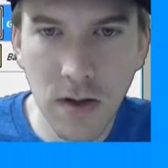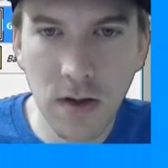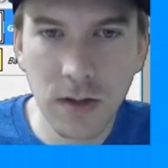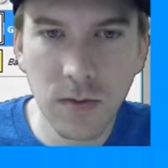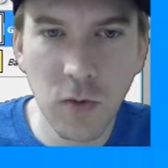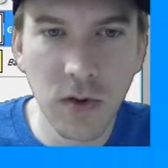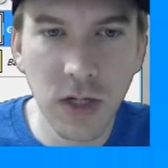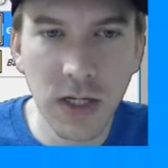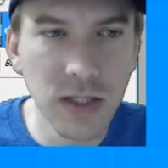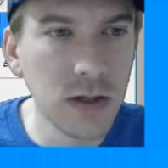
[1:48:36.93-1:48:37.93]
It's more or
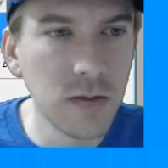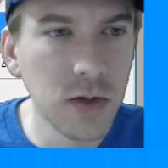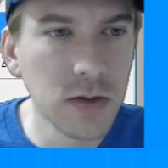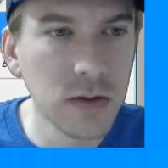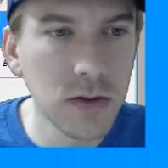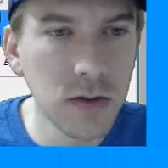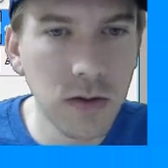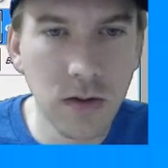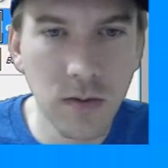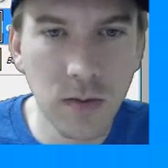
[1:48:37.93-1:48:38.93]
less in the middle,
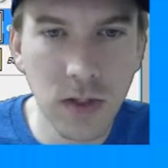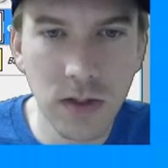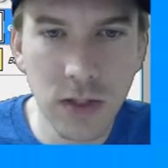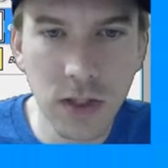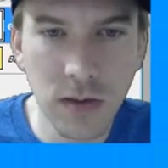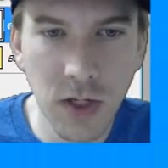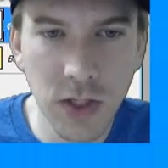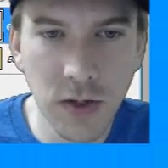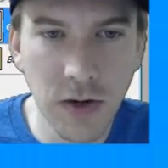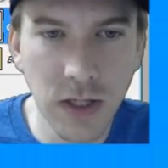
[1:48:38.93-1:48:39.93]
but just to make
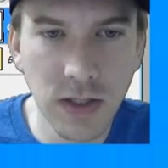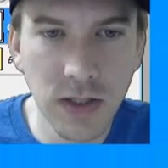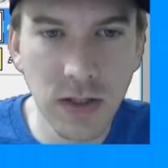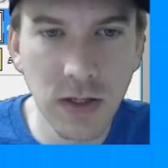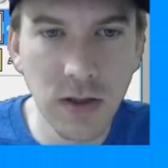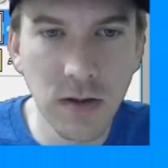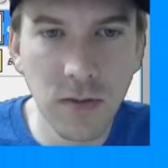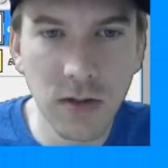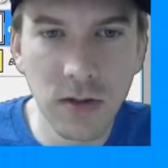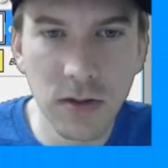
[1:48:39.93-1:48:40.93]
sure it is in the middle.